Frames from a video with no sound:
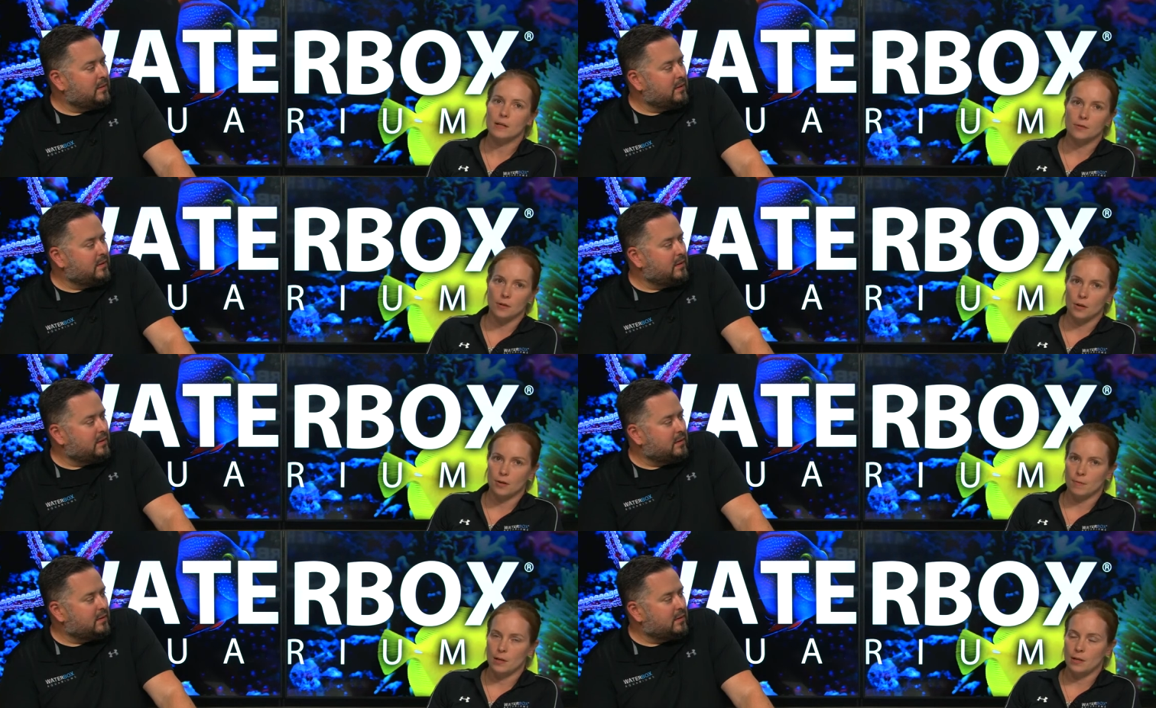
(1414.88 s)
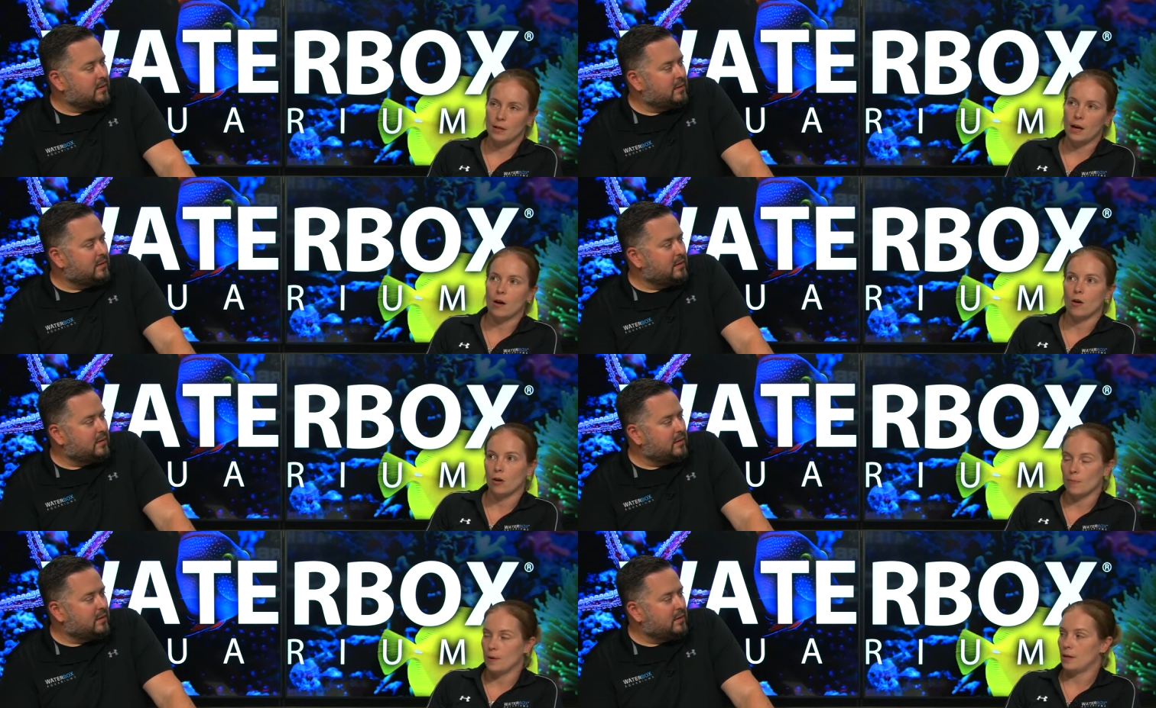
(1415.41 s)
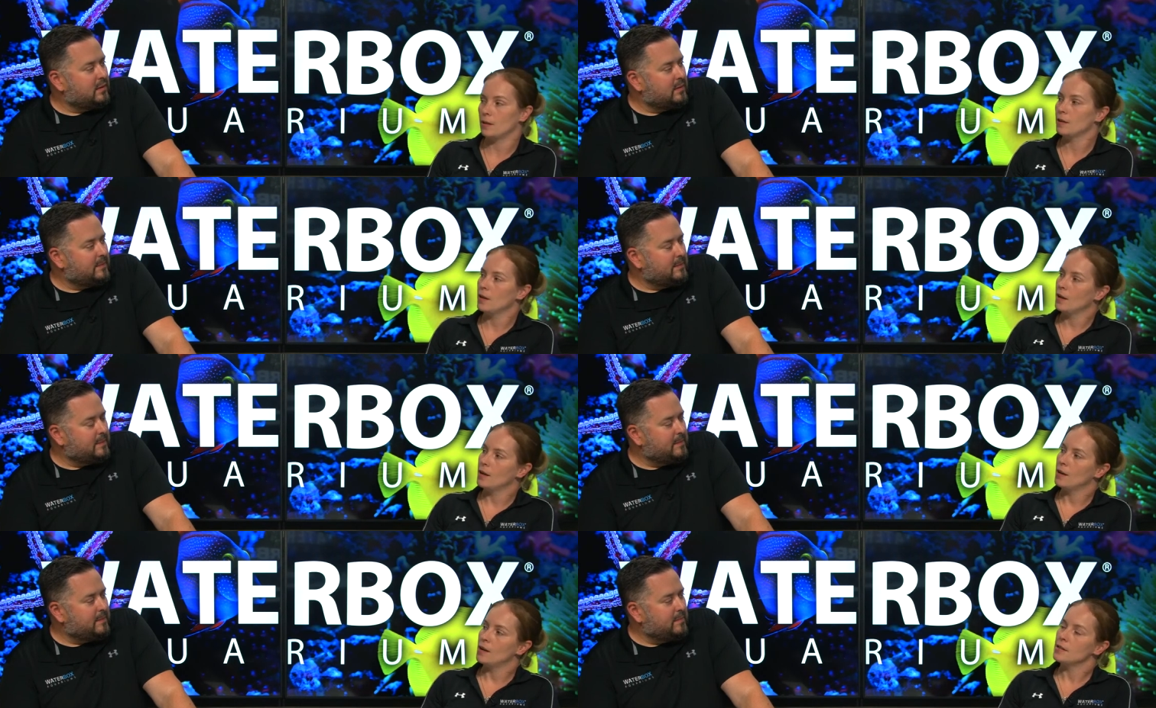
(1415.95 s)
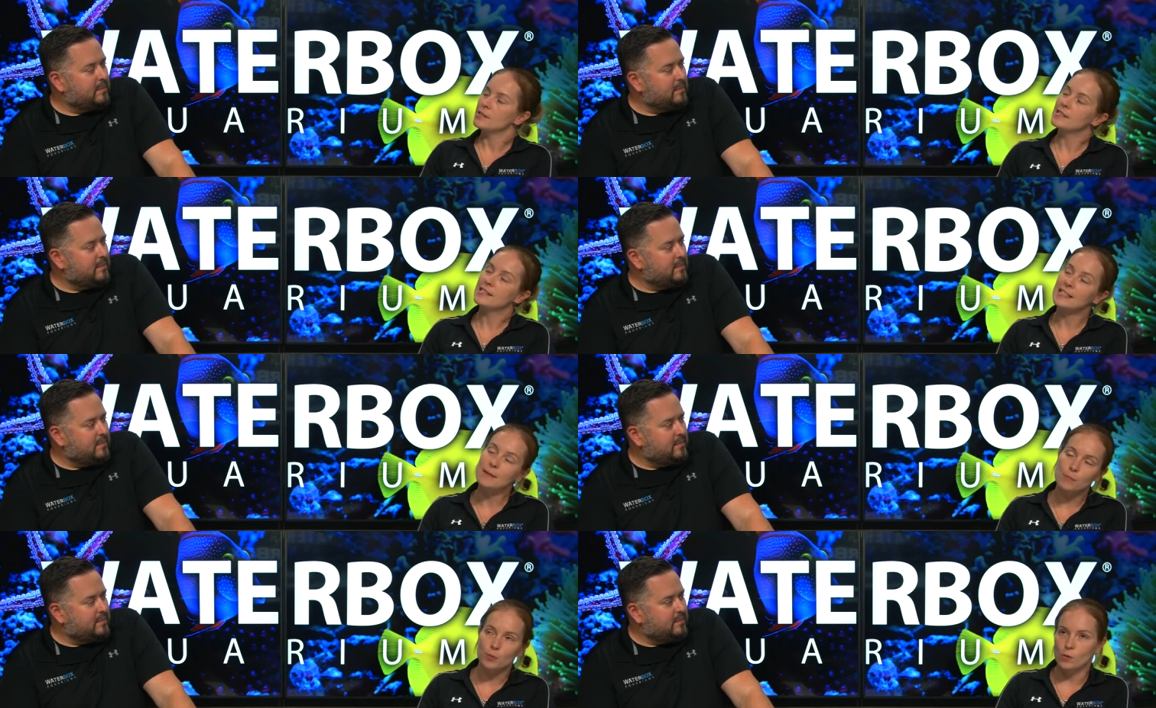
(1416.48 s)
Speaker 1: it as automated not automated
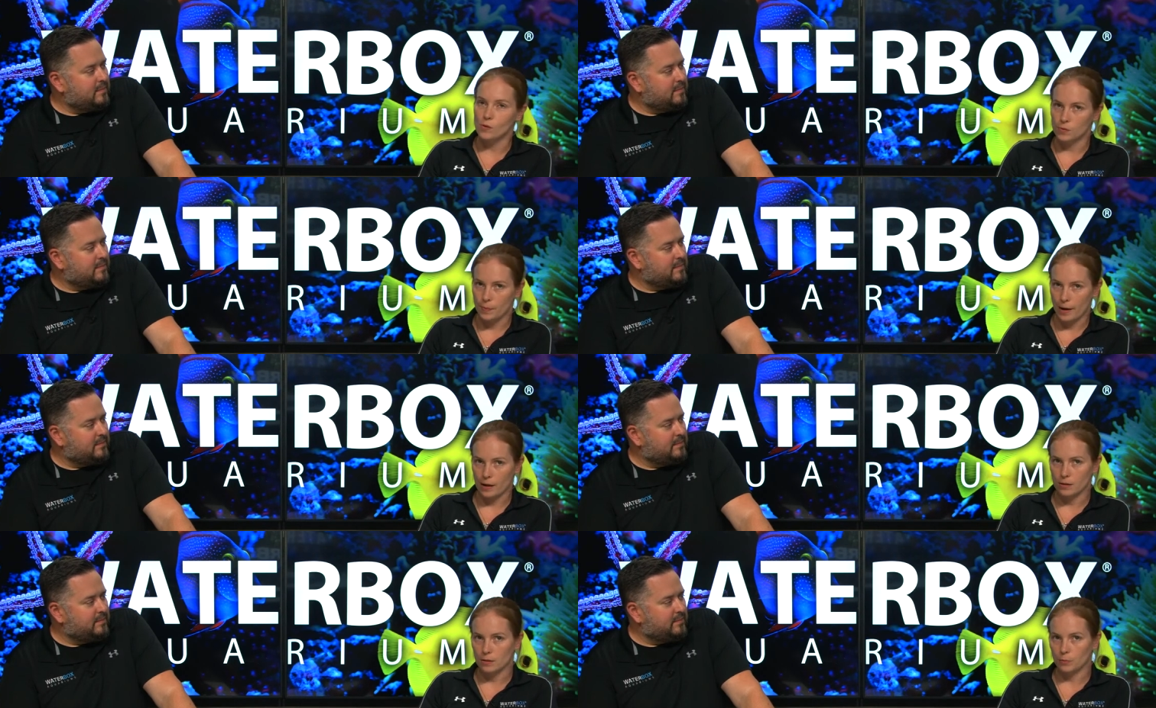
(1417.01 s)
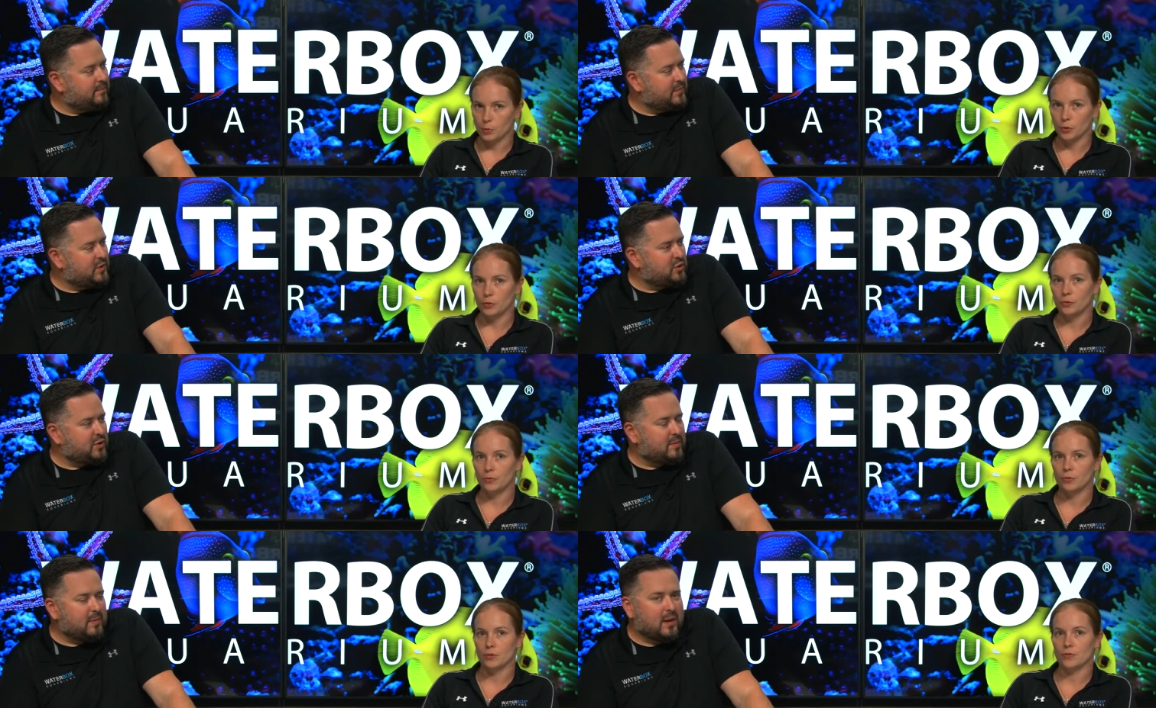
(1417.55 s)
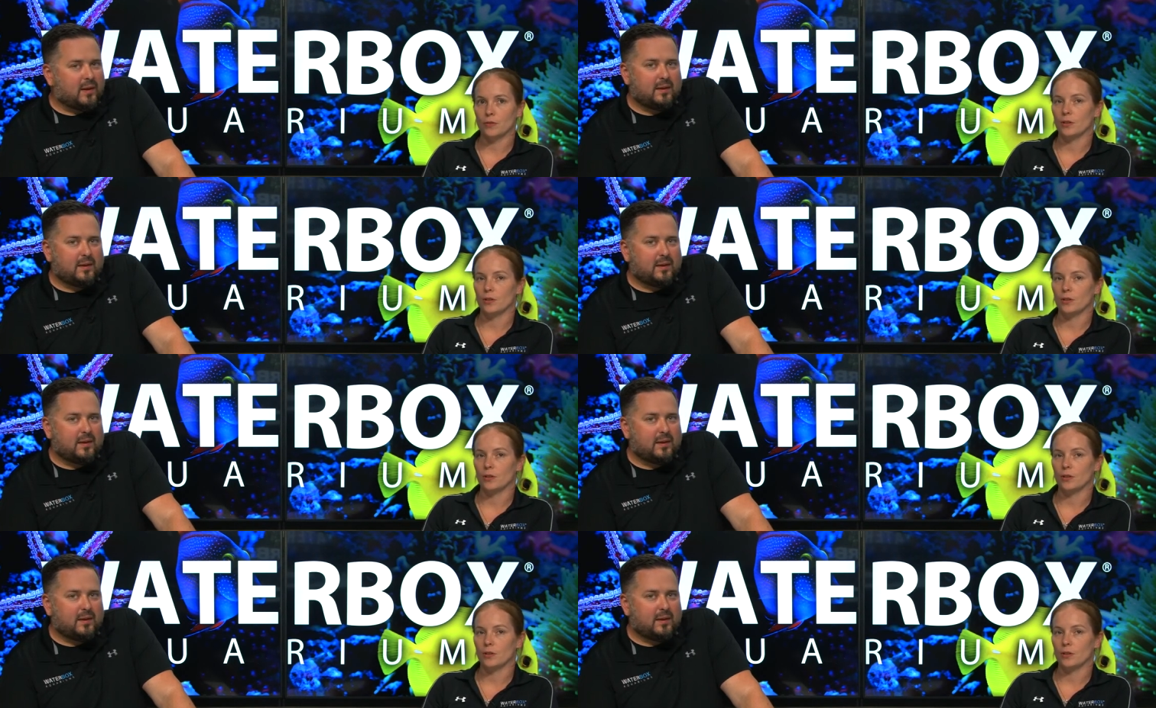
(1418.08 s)
simple as possible Streamline.